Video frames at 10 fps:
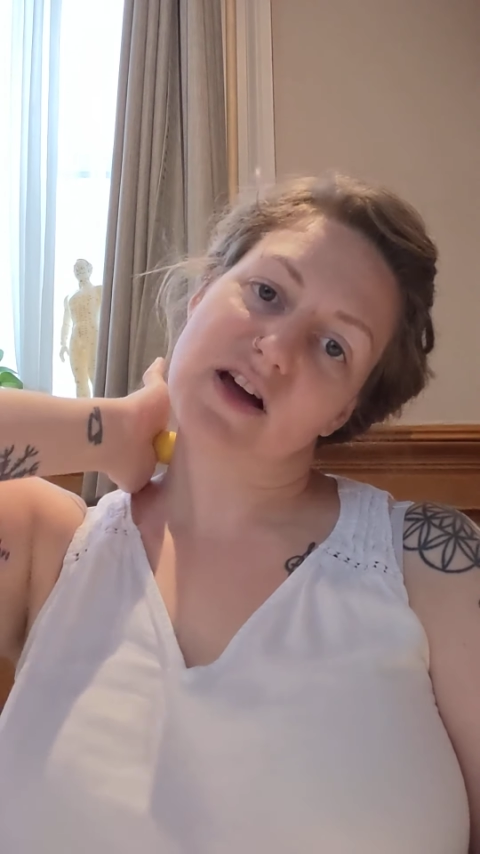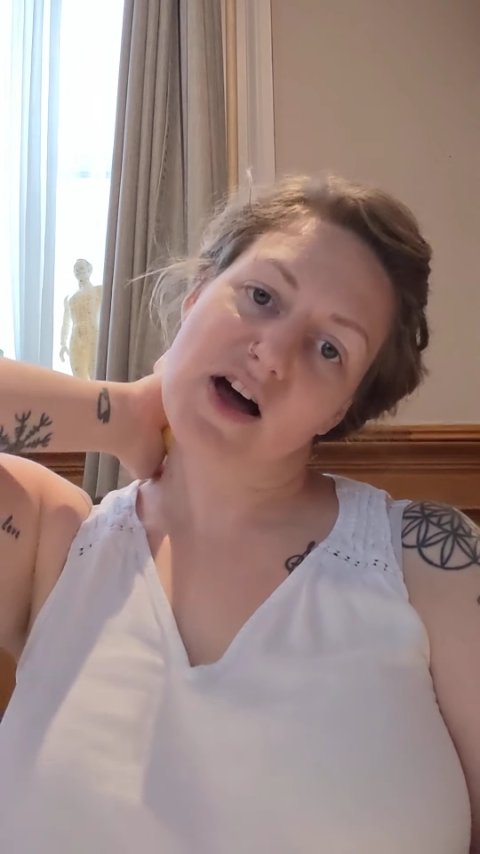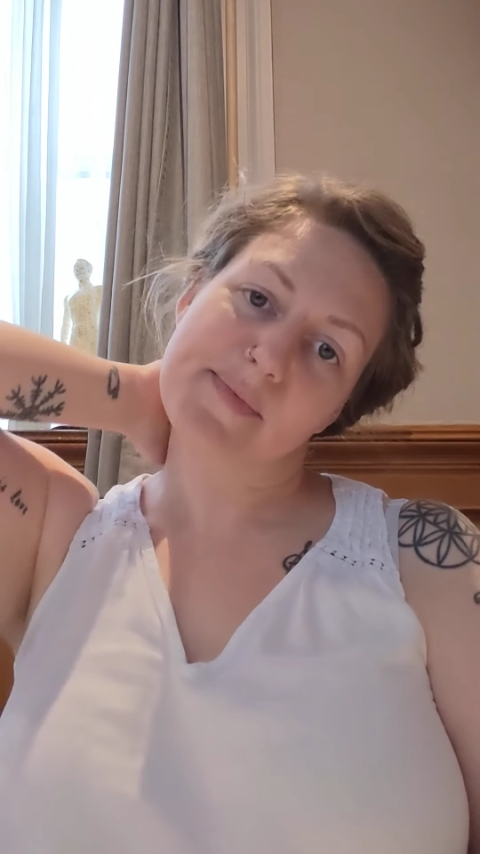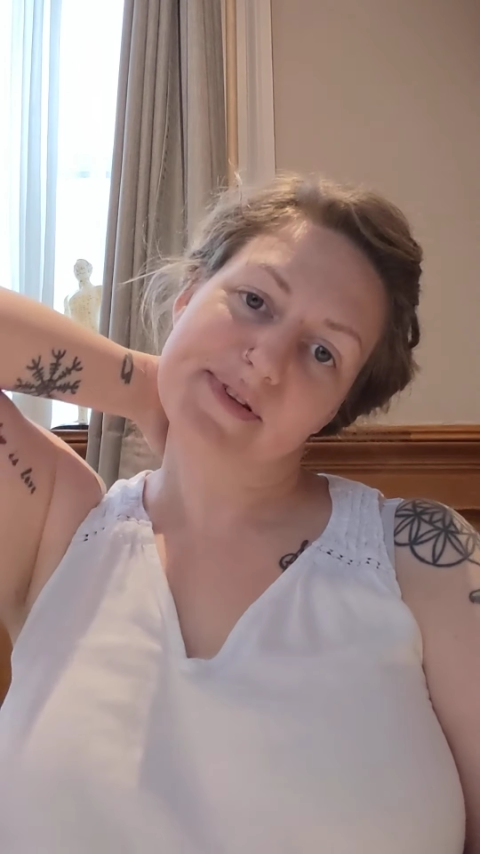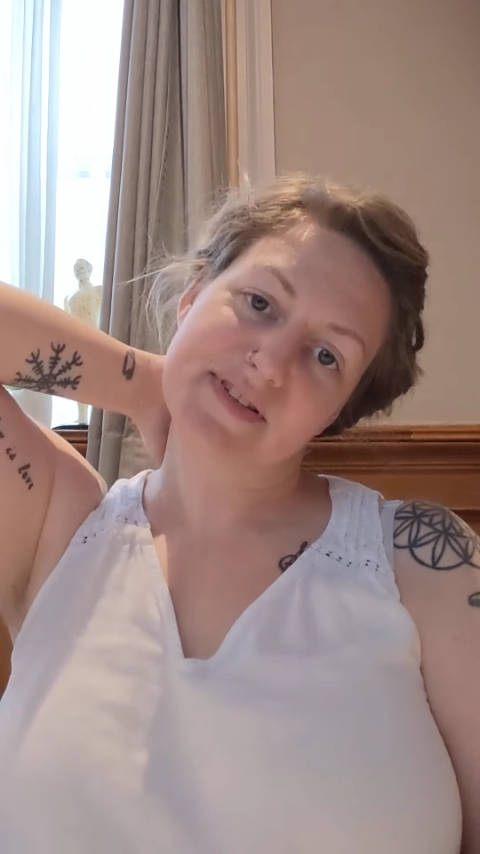
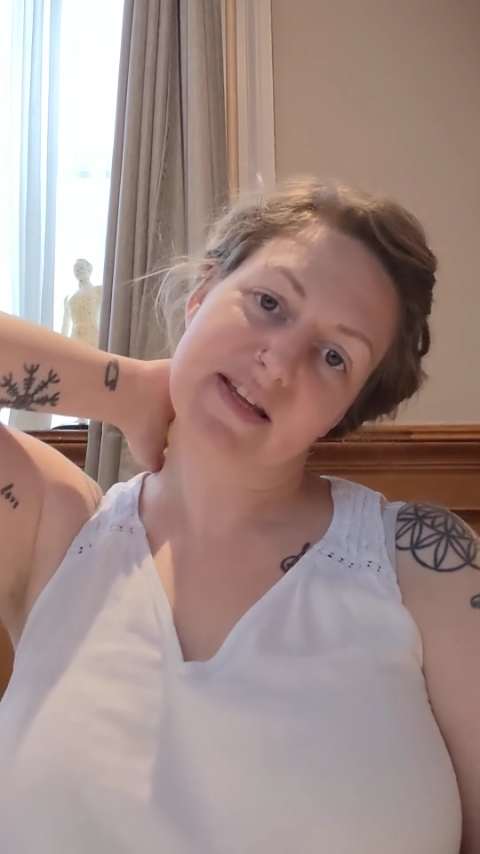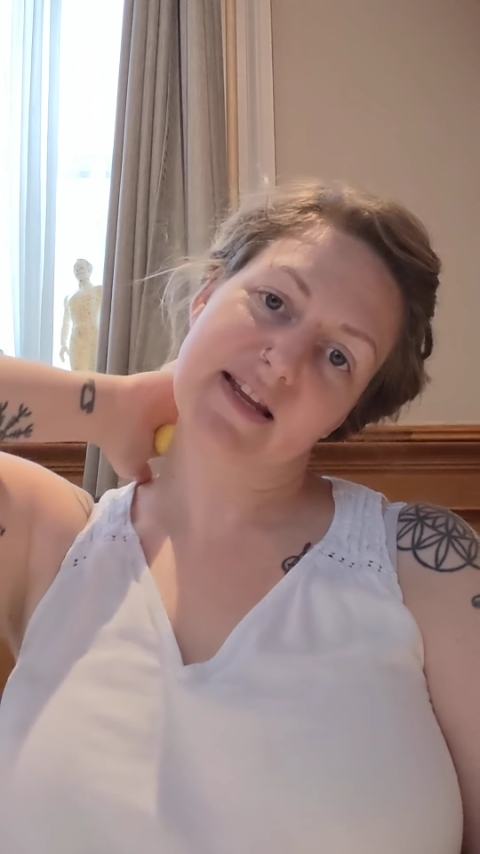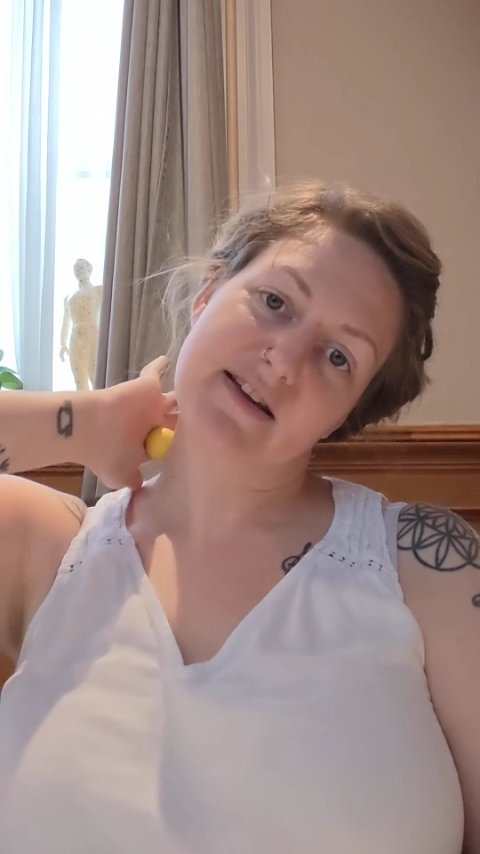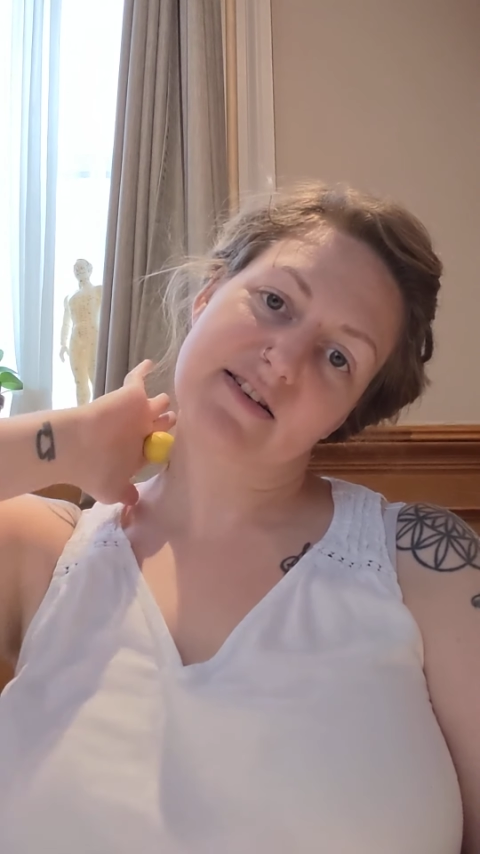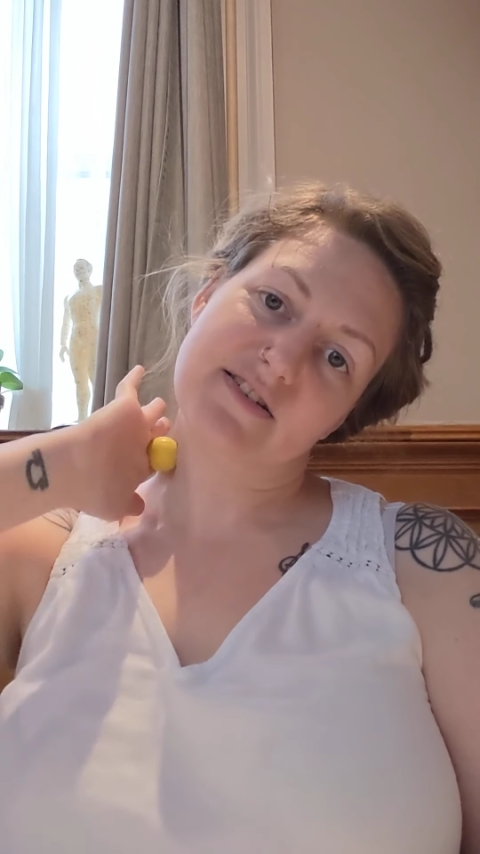opposite
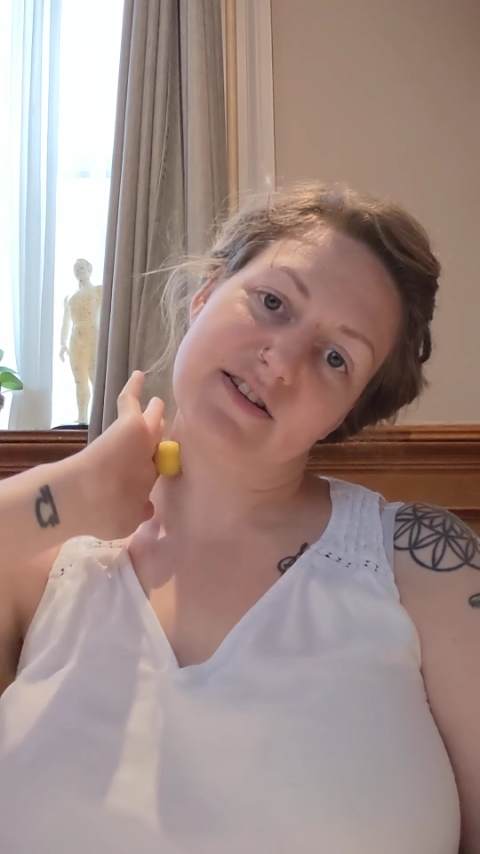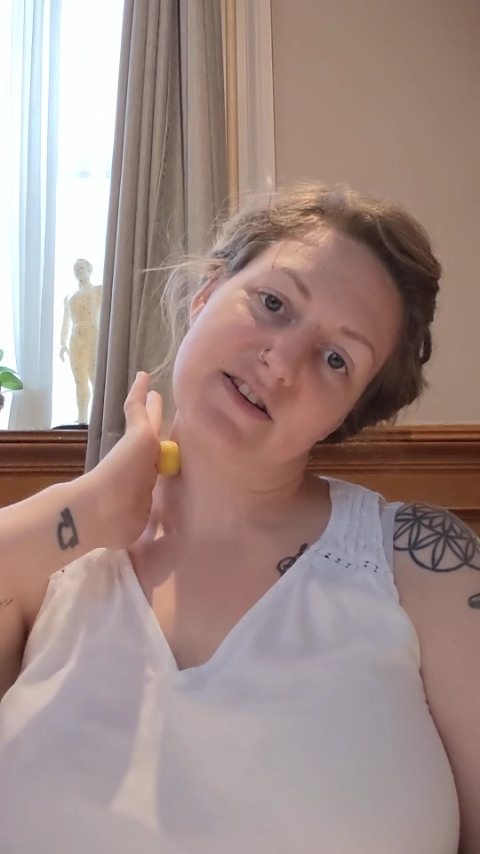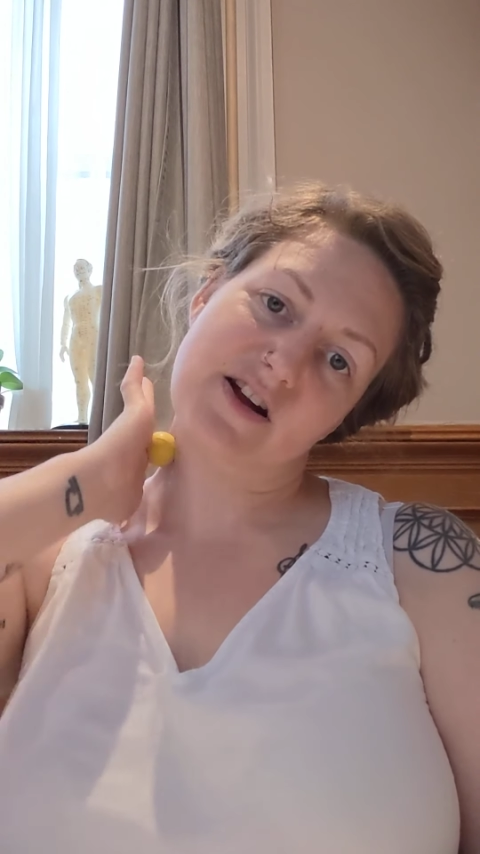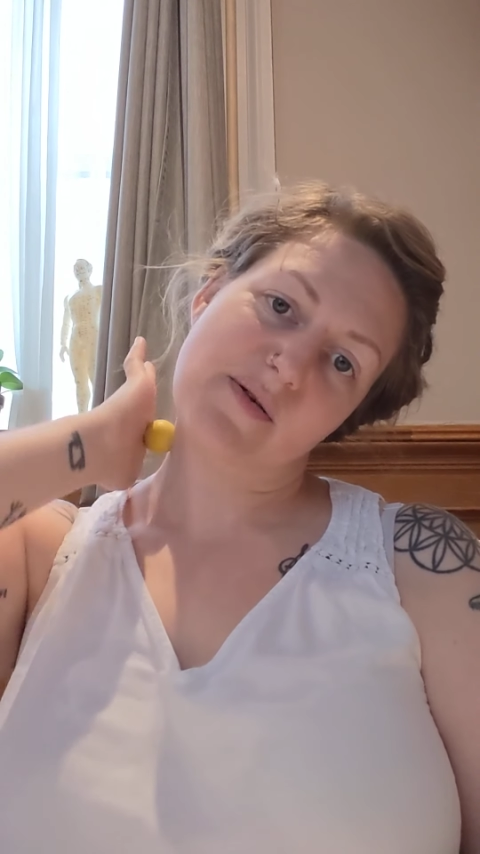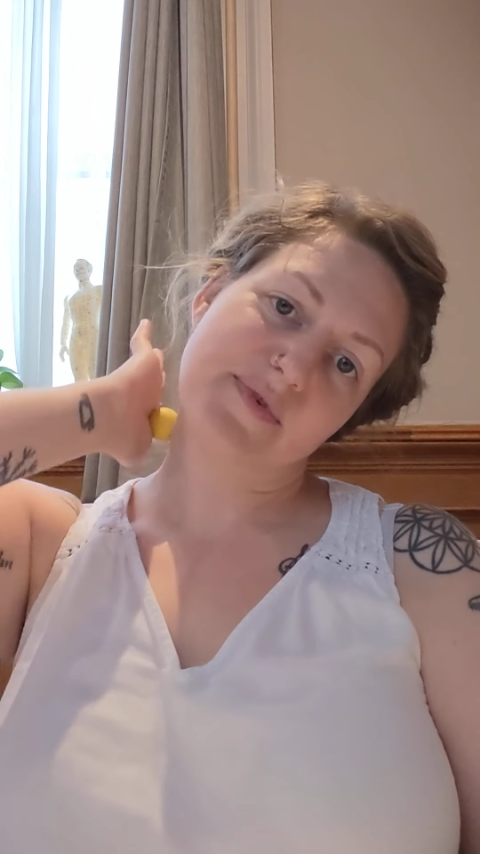ear to
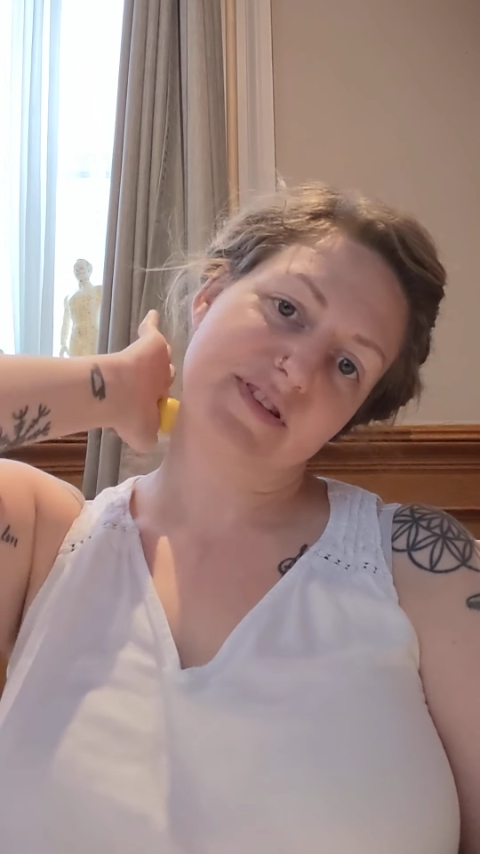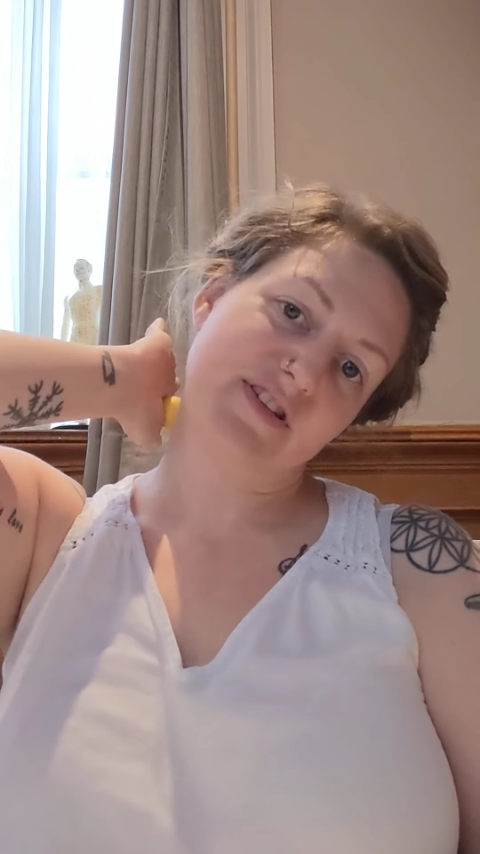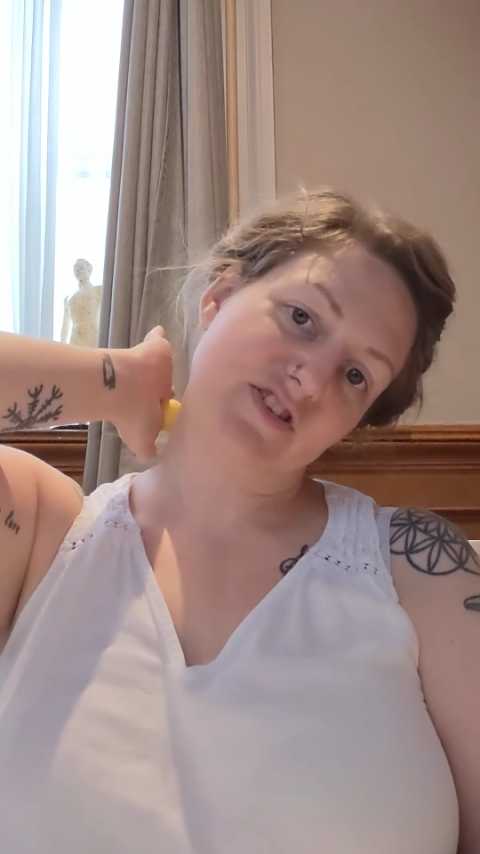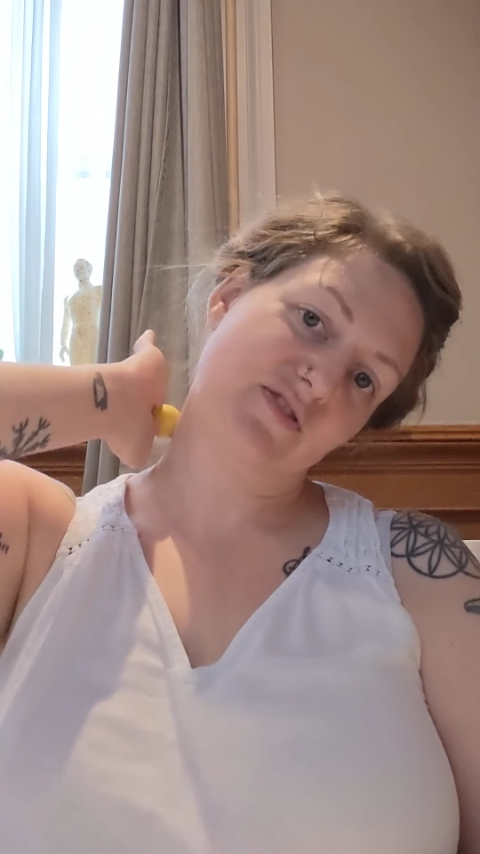your opposite